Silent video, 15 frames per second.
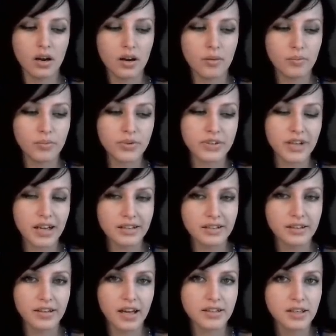Precisely
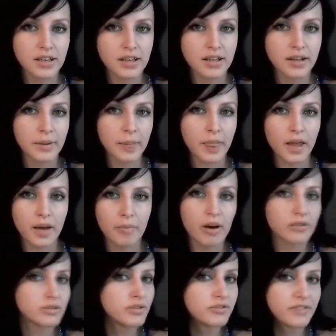that,
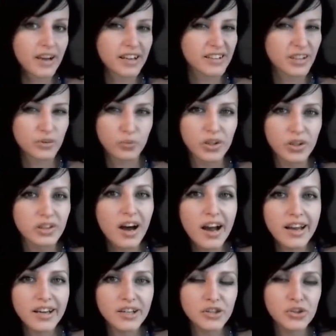about the fact that we
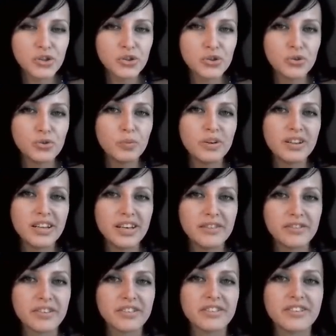like to believe
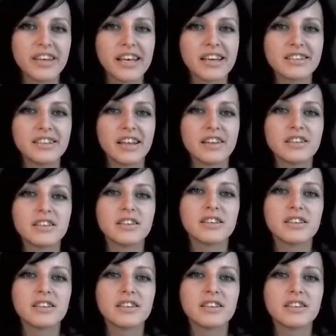in things that